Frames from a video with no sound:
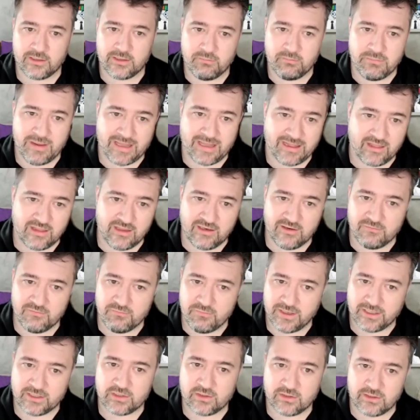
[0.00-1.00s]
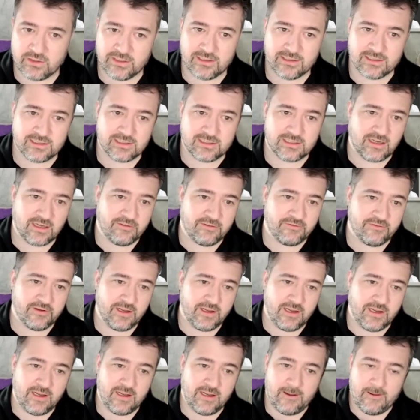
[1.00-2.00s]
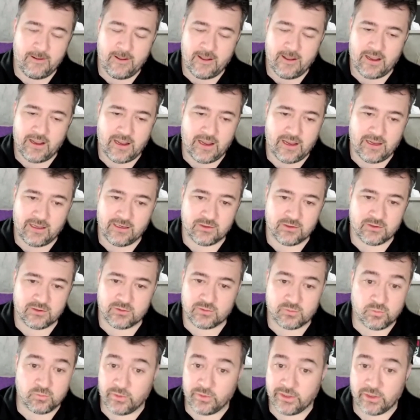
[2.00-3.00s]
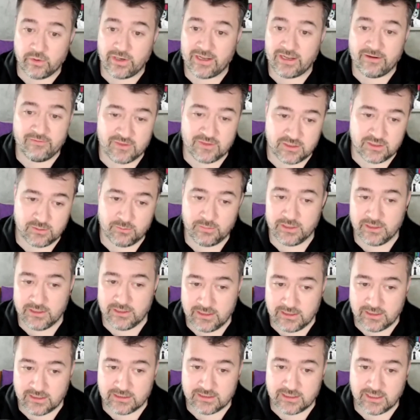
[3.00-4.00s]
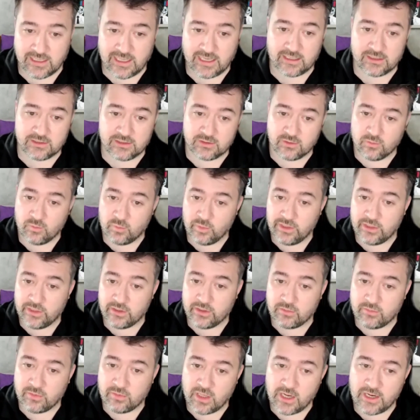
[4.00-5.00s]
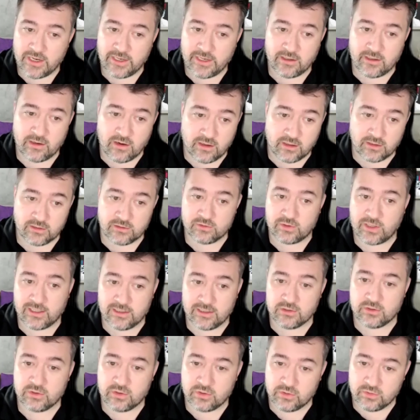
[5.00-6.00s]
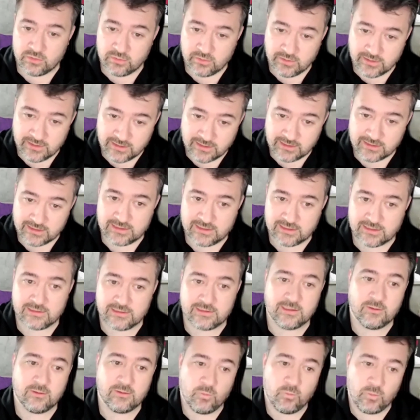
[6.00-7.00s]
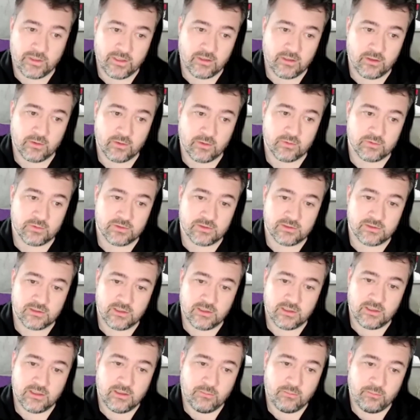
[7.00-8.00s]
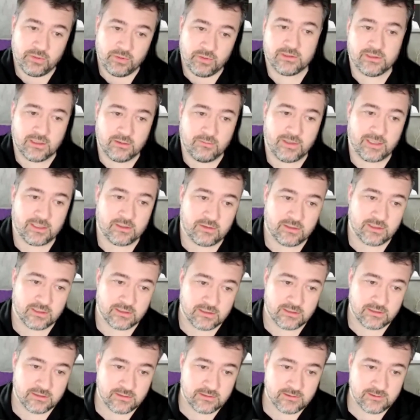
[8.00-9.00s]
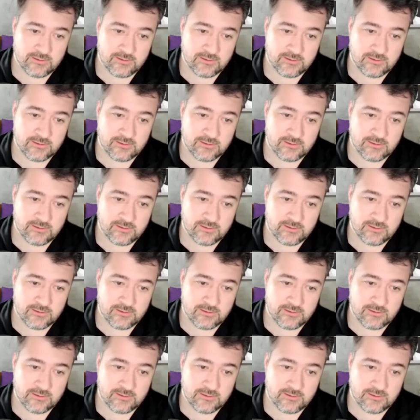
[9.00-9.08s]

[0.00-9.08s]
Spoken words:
method of measuring its stuff, and we don't have visibility into that. So we are relying on tried and true and consistent Windows built-in metrics.